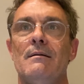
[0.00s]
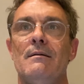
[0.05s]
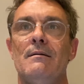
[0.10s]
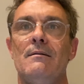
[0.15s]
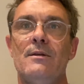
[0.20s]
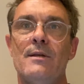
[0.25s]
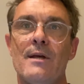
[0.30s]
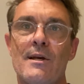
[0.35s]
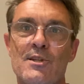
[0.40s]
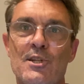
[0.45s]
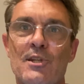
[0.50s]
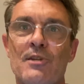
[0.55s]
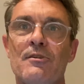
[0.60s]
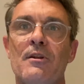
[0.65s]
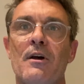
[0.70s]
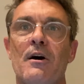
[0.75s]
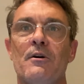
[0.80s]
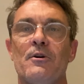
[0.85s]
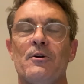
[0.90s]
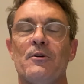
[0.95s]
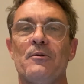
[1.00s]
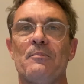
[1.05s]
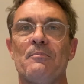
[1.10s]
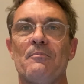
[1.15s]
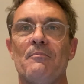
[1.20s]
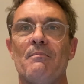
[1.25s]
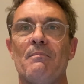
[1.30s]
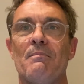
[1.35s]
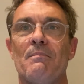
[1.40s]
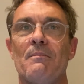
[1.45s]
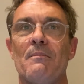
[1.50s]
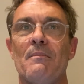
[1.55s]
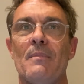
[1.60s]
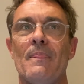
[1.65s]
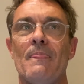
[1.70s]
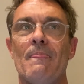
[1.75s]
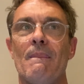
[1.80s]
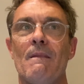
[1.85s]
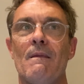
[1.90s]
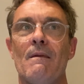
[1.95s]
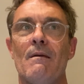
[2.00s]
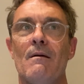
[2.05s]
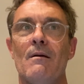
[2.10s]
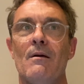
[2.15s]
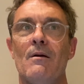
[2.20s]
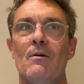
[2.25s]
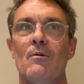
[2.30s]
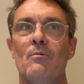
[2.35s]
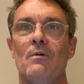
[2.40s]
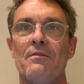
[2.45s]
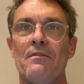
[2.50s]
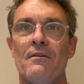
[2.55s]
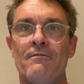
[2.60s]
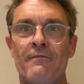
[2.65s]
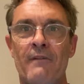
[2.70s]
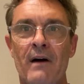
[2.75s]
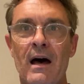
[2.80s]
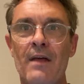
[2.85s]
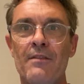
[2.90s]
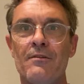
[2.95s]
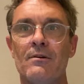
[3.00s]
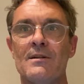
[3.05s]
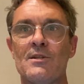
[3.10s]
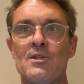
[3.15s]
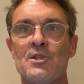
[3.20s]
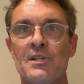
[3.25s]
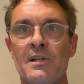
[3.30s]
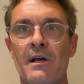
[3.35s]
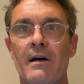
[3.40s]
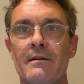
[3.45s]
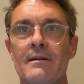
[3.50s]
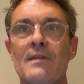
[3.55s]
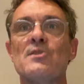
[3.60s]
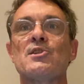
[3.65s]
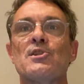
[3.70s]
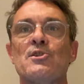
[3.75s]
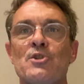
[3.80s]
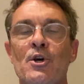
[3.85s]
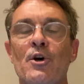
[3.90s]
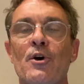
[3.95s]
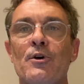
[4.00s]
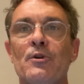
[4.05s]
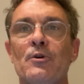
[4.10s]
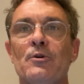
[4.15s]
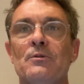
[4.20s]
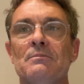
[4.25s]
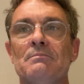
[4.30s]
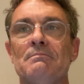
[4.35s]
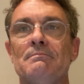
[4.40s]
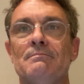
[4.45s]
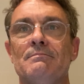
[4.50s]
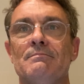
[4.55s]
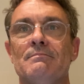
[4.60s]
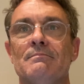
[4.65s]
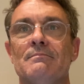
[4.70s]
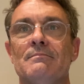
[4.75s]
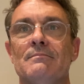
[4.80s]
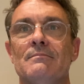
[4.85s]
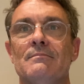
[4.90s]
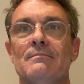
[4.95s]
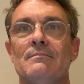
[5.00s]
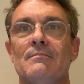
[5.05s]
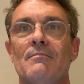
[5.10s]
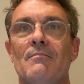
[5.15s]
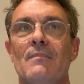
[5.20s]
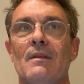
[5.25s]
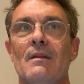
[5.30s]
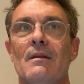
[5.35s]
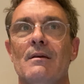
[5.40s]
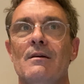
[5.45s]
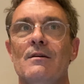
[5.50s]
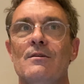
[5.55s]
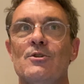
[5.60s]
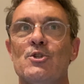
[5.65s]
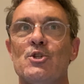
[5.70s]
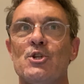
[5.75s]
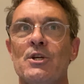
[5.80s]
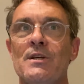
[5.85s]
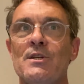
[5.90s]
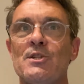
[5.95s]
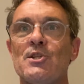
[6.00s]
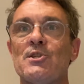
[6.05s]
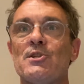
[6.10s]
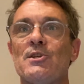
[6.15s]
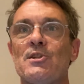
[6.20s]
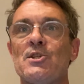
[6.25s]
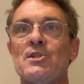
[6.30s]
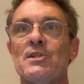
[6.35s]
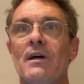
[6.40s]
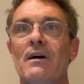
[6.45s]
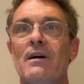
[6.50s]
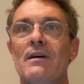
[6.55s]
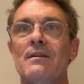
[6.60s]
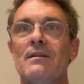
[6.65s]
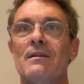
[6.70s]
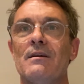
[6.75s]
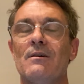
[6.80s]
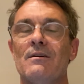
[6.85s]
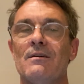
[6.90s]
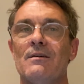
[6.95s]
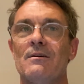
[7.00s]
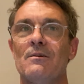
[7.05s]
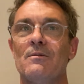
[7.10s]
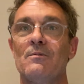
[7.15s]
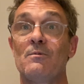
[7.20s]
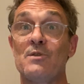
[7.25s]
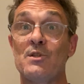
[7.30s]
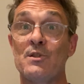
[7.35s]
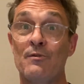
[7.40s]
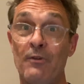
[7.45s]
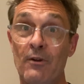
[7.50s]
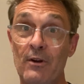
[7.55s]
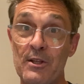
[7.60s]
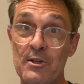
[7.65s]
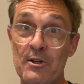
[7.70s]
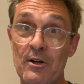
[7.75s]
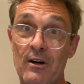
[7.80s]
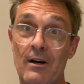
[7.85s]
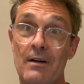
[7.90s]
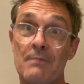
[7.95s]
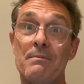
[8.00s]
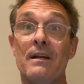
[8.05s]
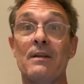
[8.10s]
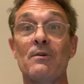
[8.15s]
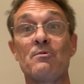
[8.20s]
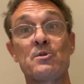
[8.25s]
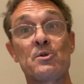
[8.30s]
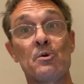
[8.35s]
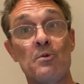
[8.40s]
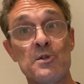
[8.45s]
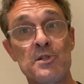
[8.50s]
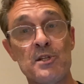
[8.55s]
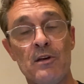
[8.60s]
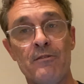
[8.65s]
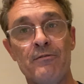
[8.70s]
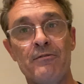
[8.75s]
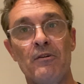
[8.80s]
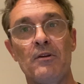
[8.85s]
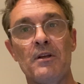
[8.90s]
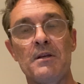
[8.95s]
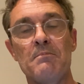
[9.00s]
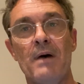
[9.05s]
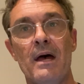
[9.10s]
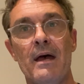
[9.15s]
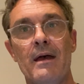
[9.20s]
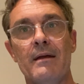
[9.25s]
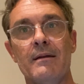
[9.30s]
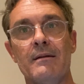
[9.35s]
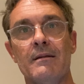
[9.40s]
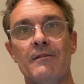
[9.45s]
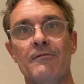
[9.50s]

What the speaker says: Yes and no. What the Father and Son is eternal. Jesus the Son was fully God, but he was also fully man.